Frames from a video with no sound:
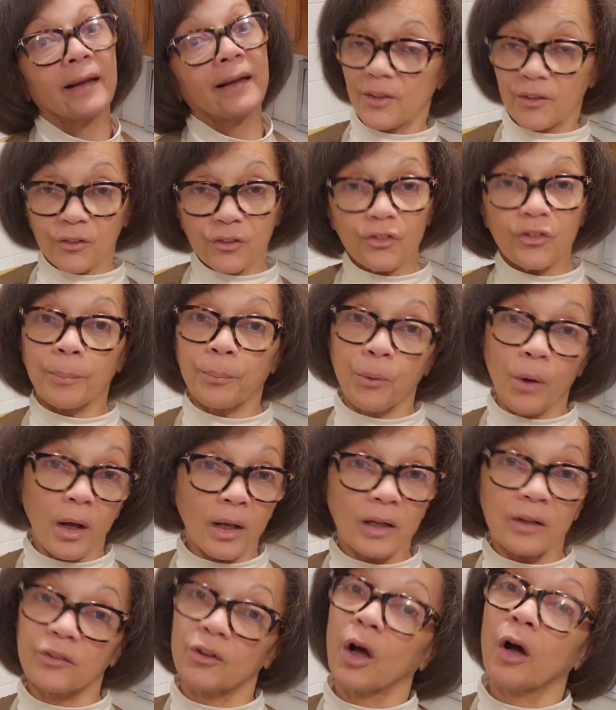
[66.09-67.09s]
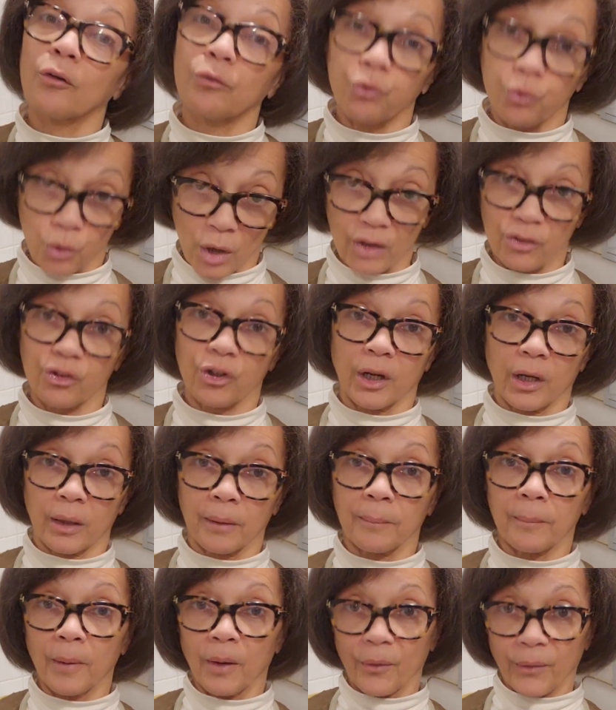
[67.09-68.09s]
This is the product of
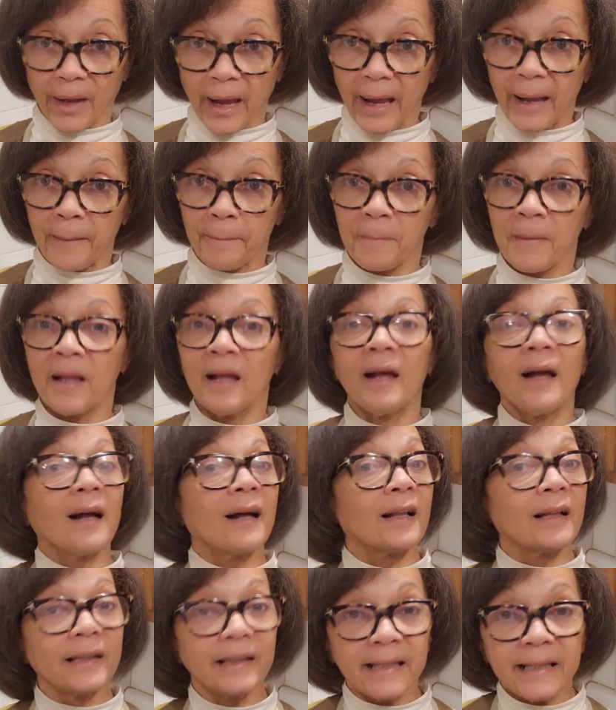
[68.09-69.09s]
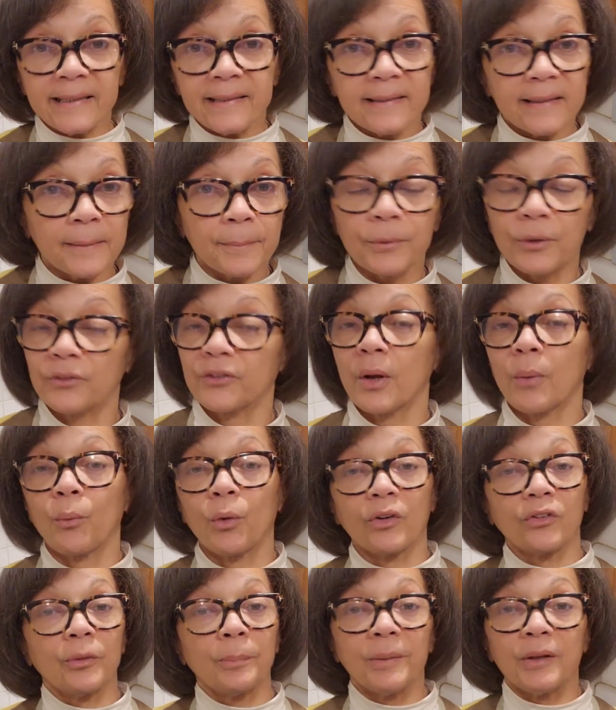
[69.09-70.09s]
rushing, okay? Cleaned it because I
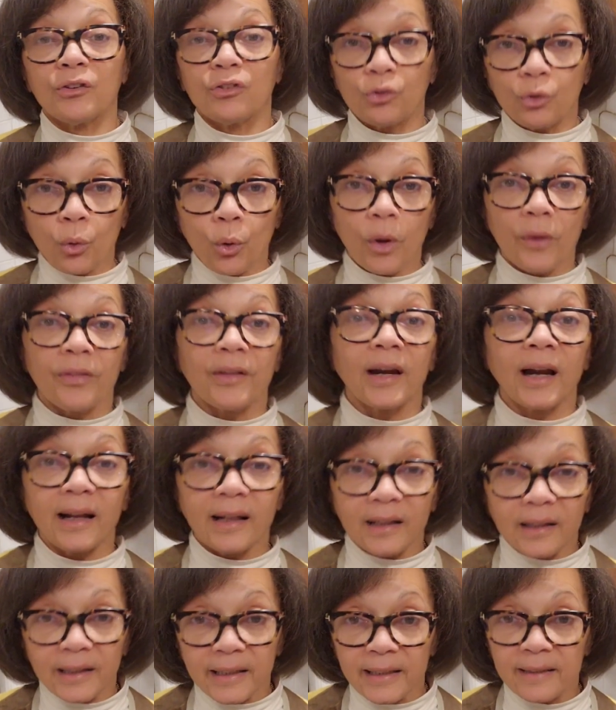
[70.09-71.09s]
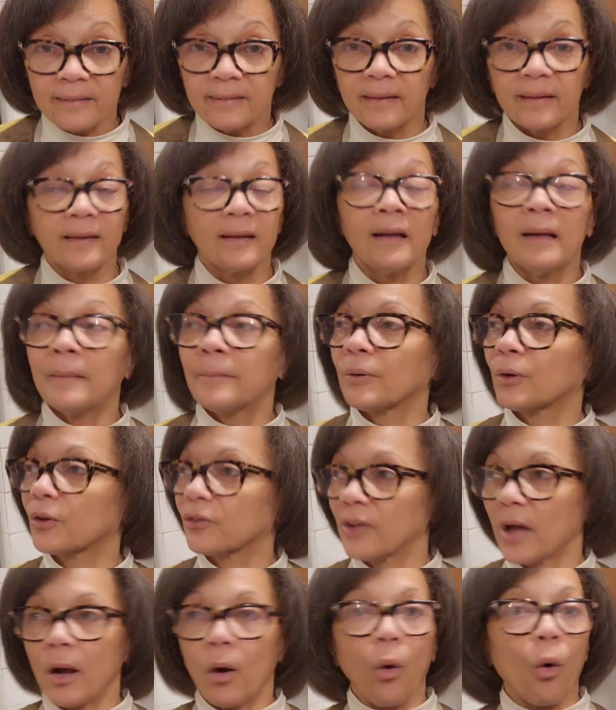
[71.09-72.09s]
want to be sure that I cleaned it,
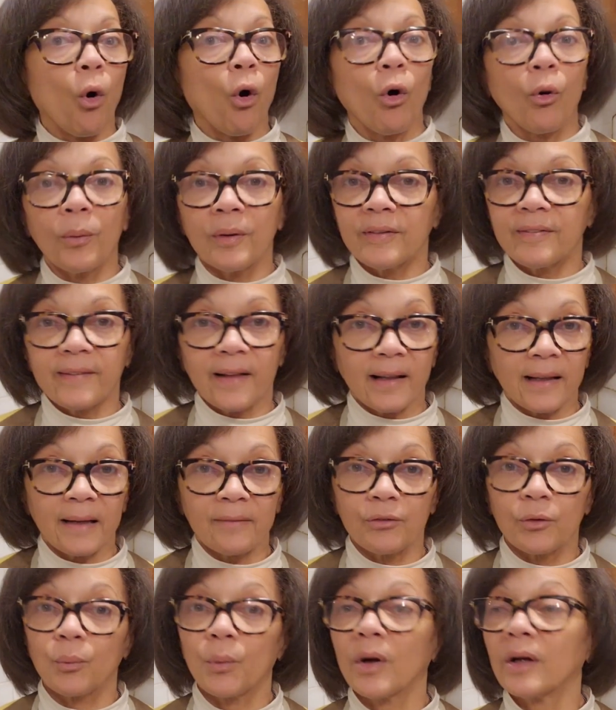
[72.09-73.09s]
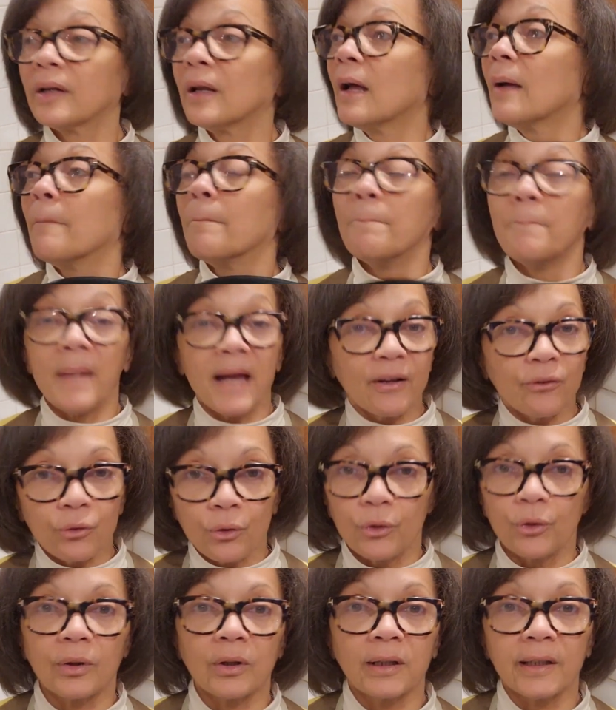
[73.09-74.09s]
because I always tell everyone, make
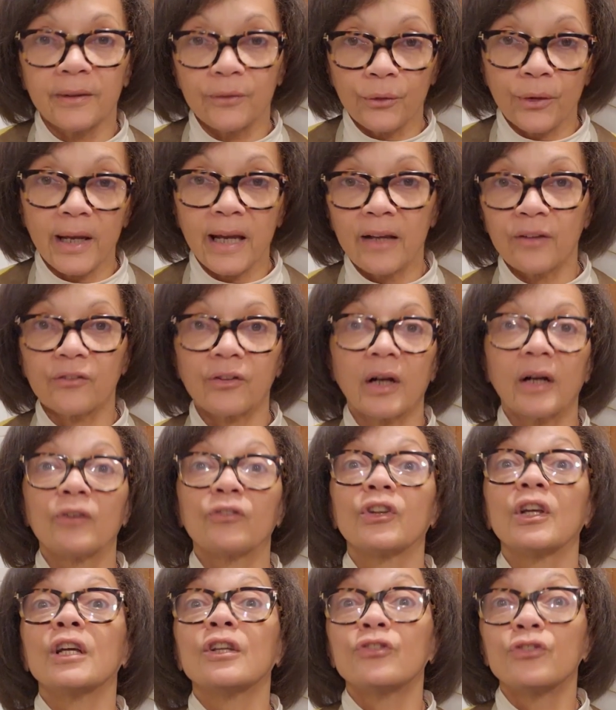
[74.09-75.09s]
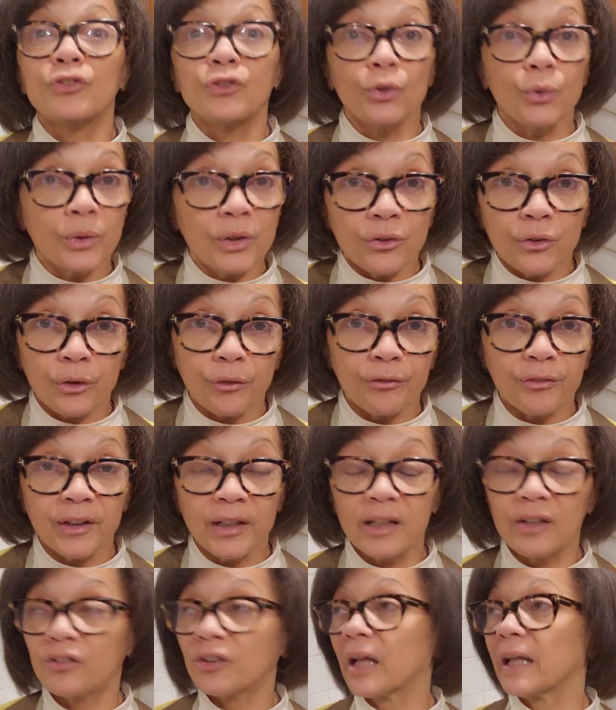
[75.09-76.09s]
sure you clean your cast irons as soon as you're
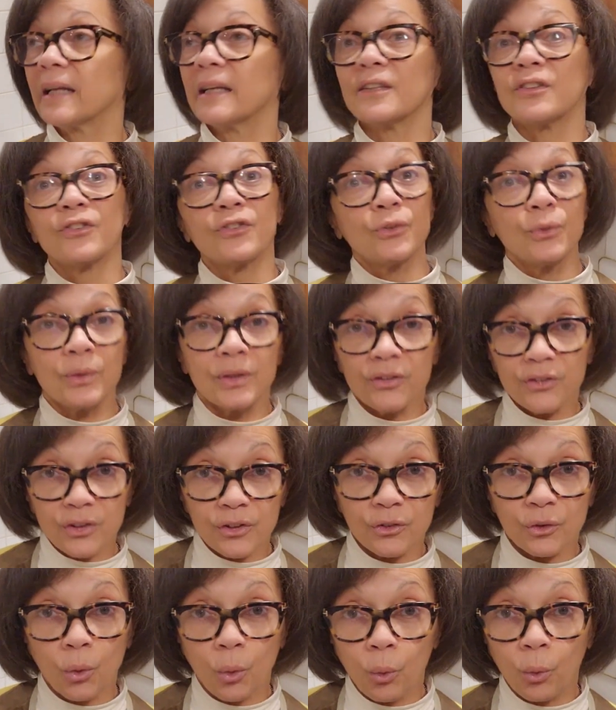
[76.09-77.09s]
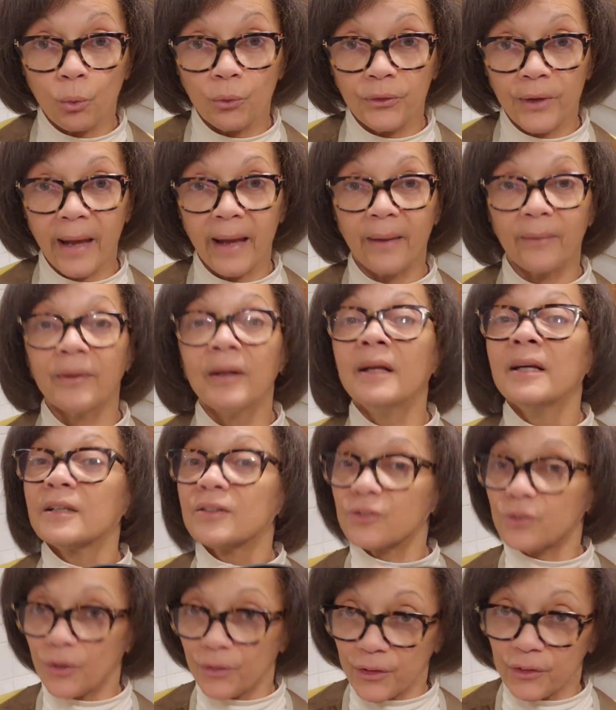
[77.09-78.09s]
finished and as soon as it's cooled down.
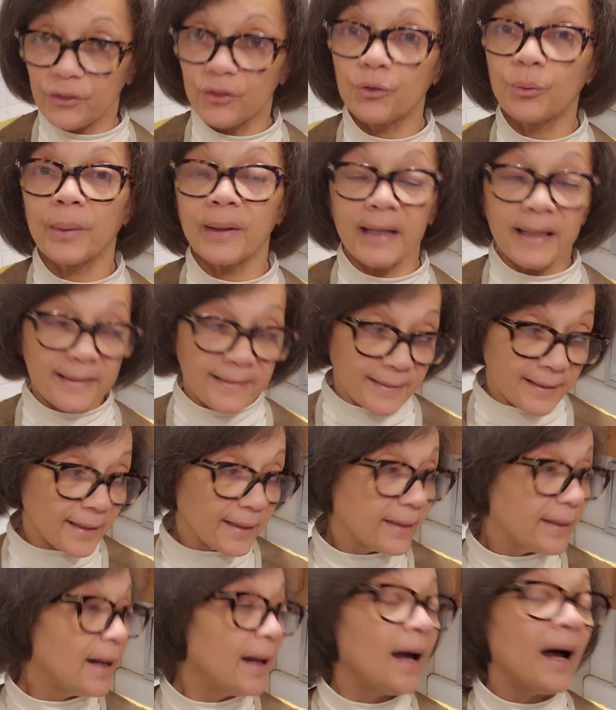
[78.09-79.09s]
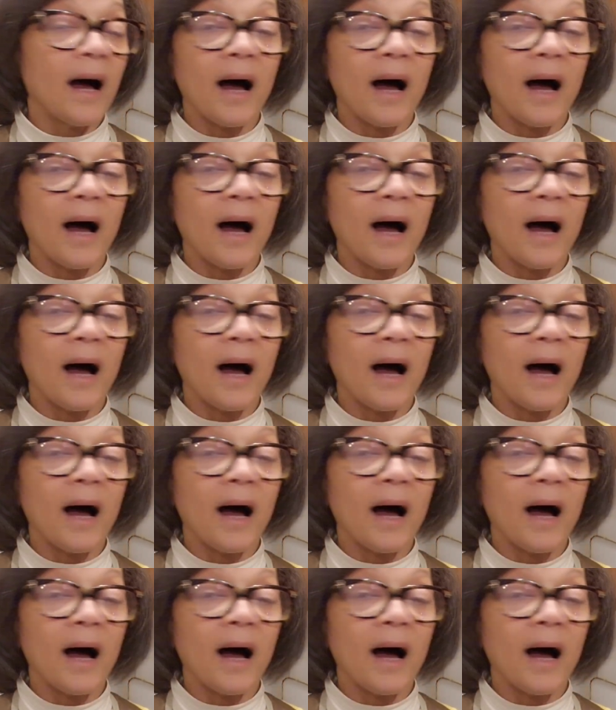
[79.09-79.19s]
So this is what I did.